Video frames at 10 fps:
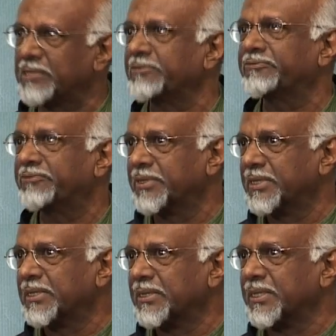of
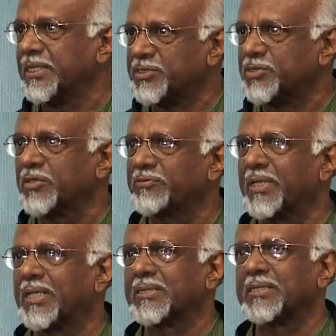the history of
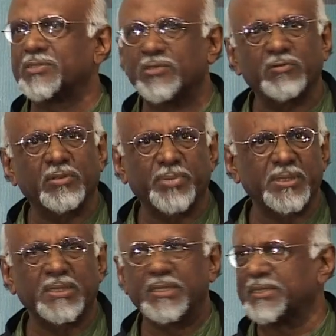art, the history of
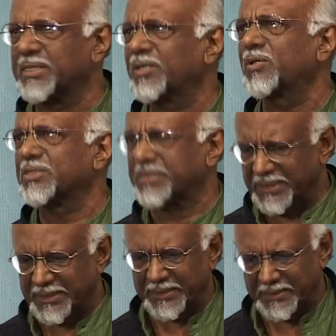representation across
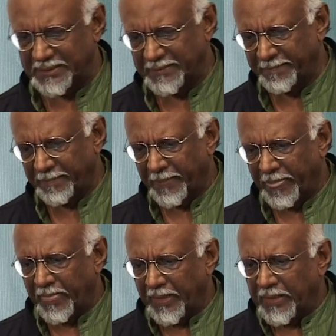centuries.
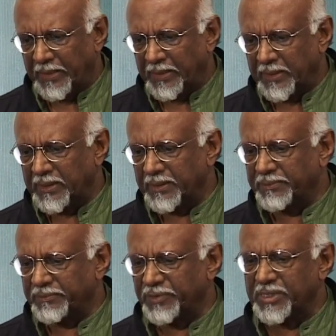
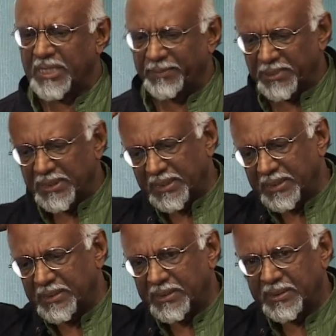For example,
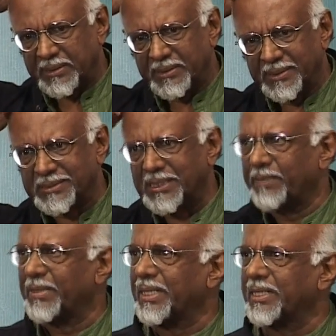the
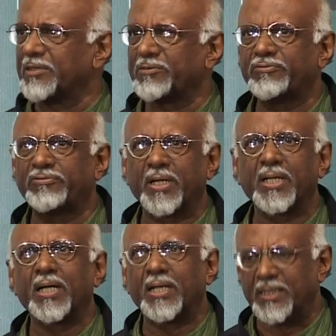Islamic idea of
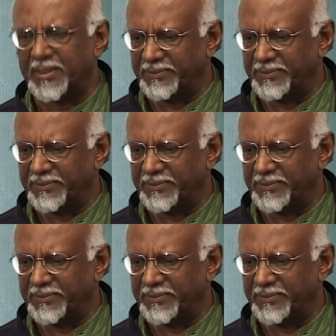fana,